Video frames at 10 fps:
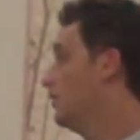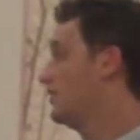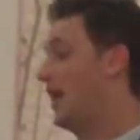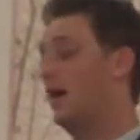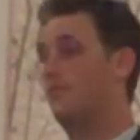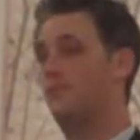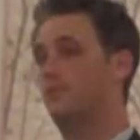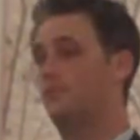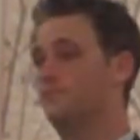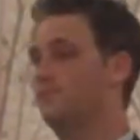Time
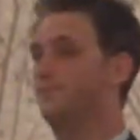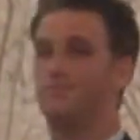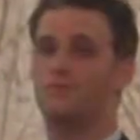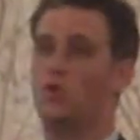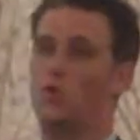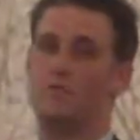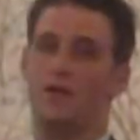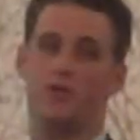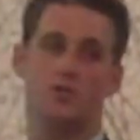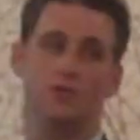has always
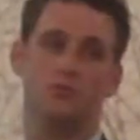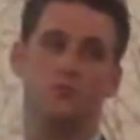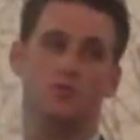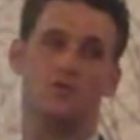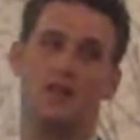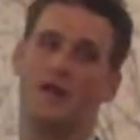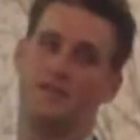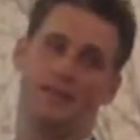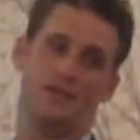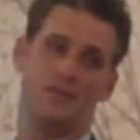been an issue. It's a
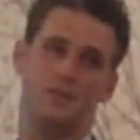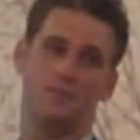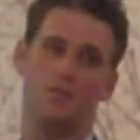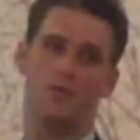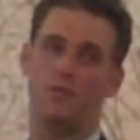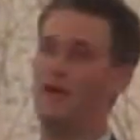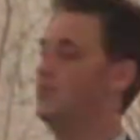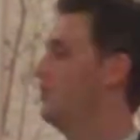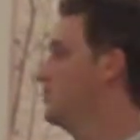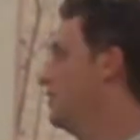lot of tickets.
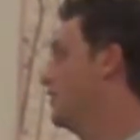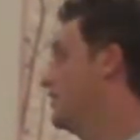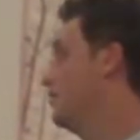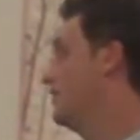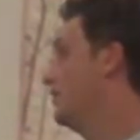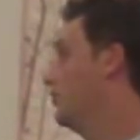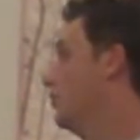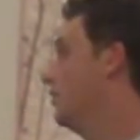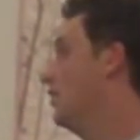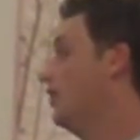Managing those tickets can be
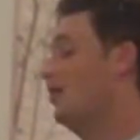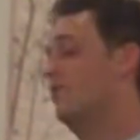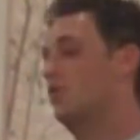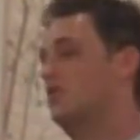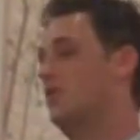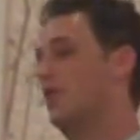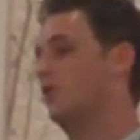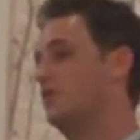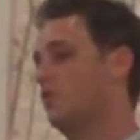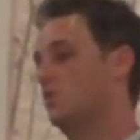difficult. Personnel
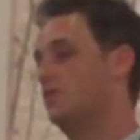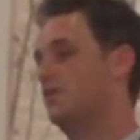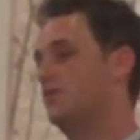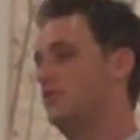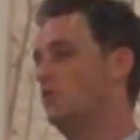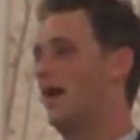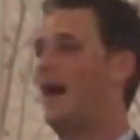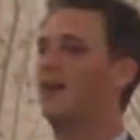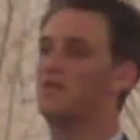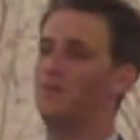resources, do I
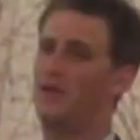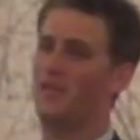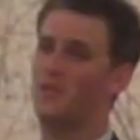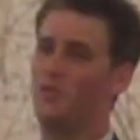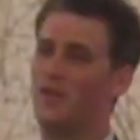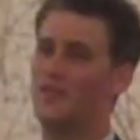hire somebody to do